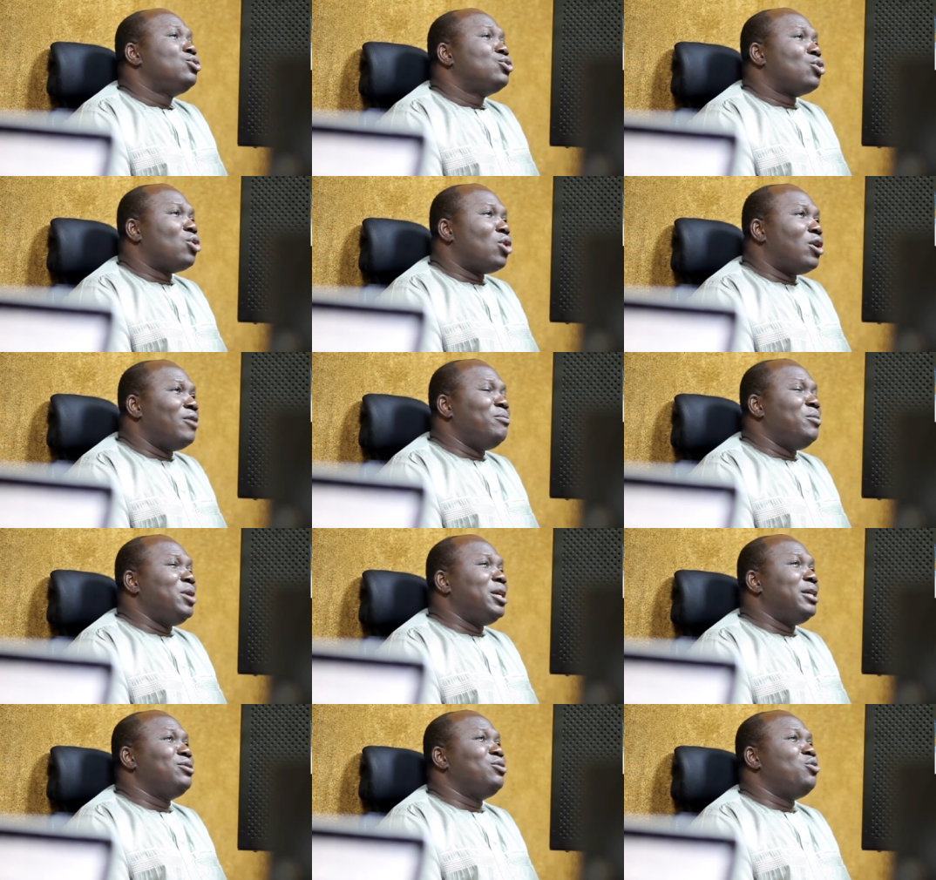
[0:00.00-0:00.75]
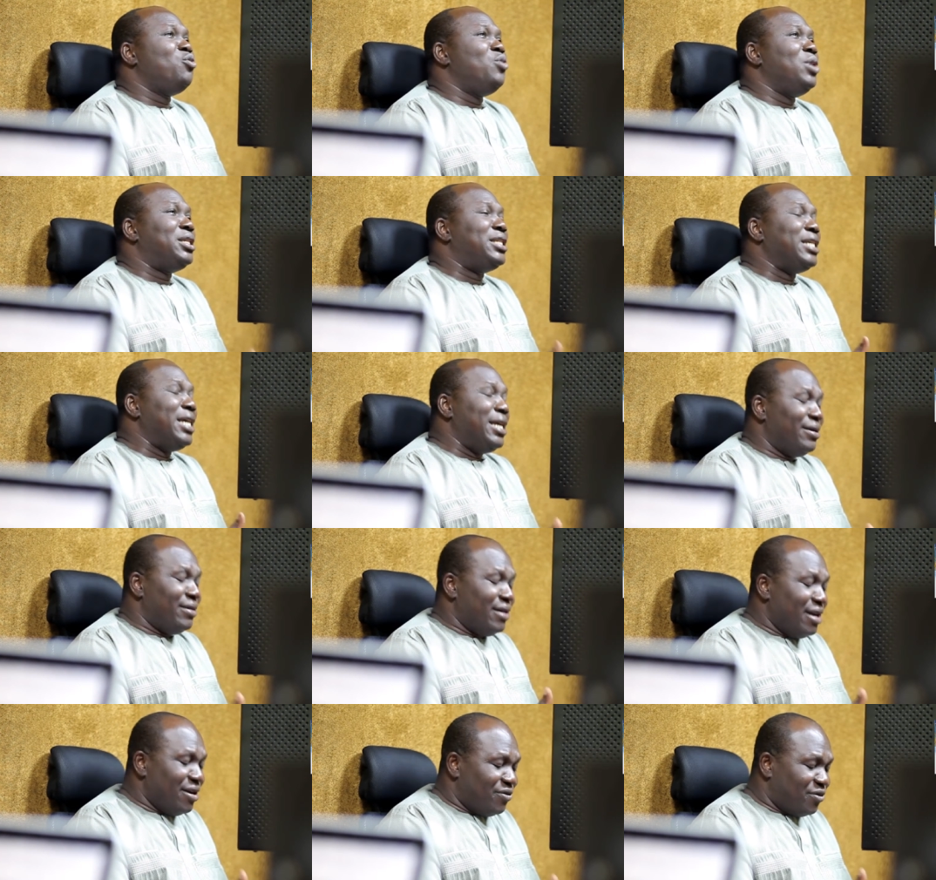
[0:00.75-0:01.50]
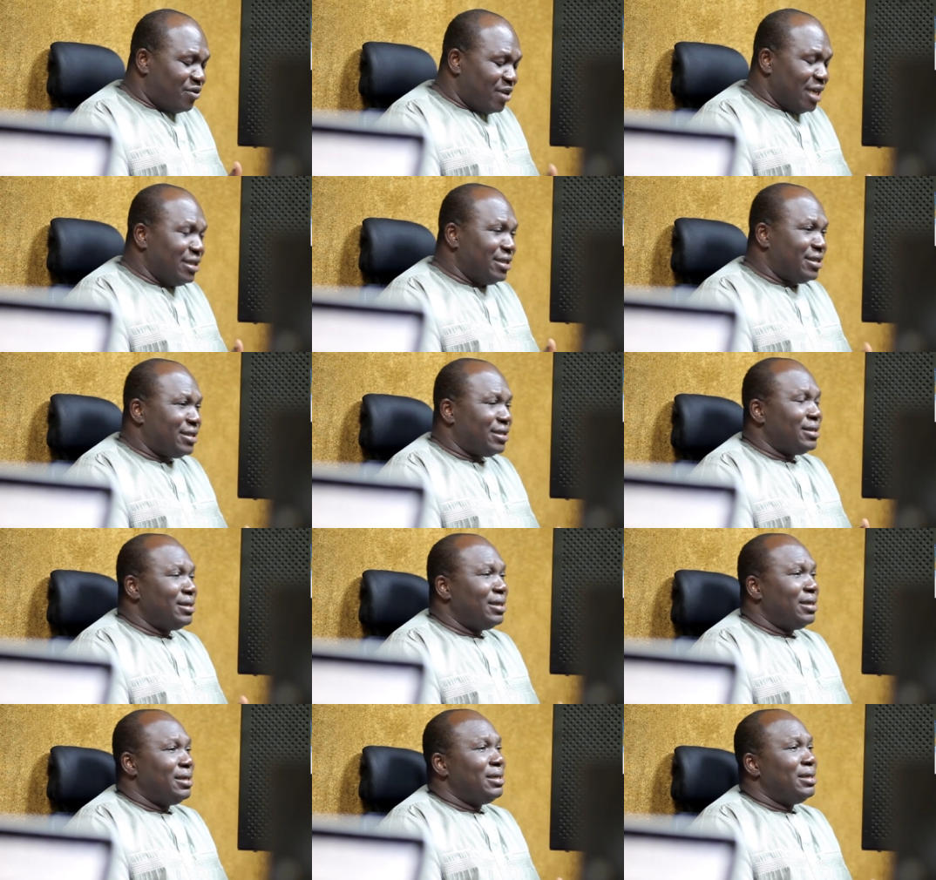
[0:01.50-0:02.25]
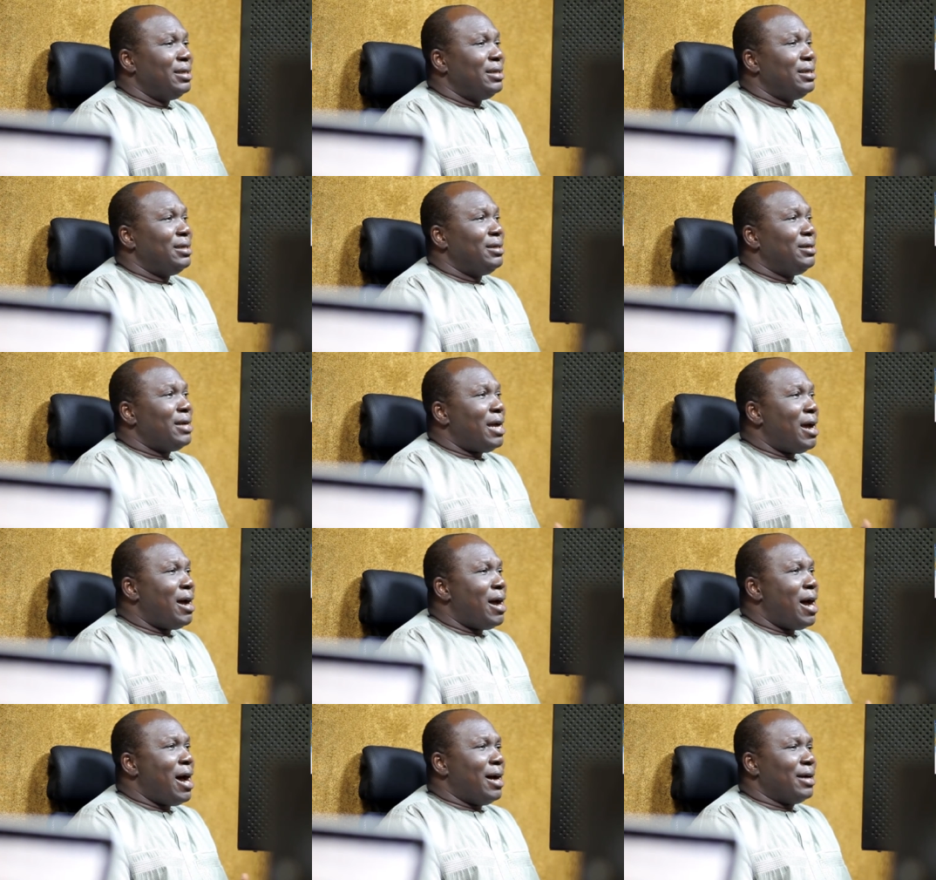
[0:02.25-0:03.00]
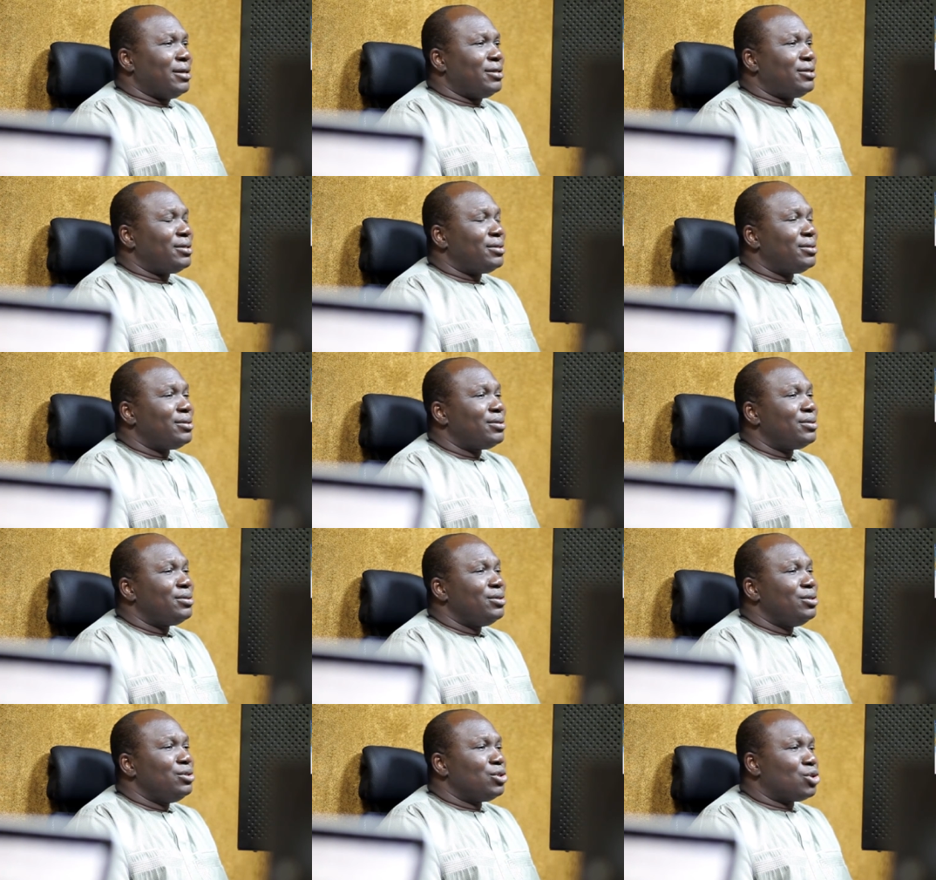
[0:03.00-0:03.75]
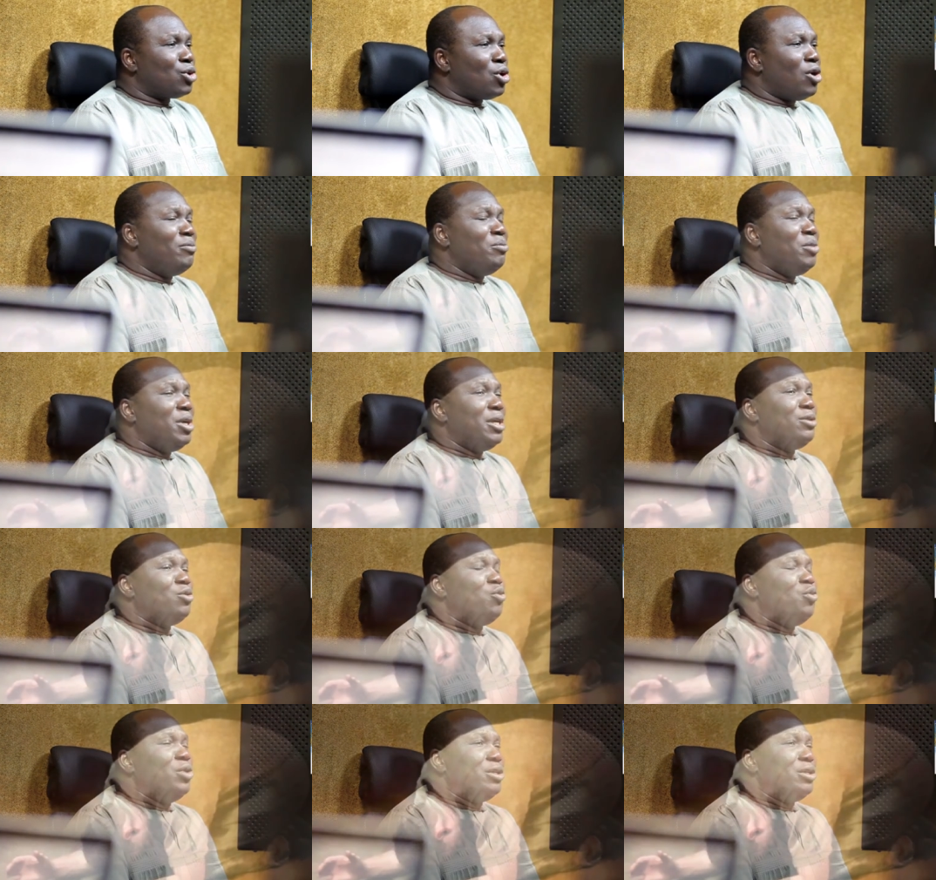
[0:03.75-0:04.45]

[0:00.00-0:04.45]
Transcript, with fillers: coming with a reverence heart, coming with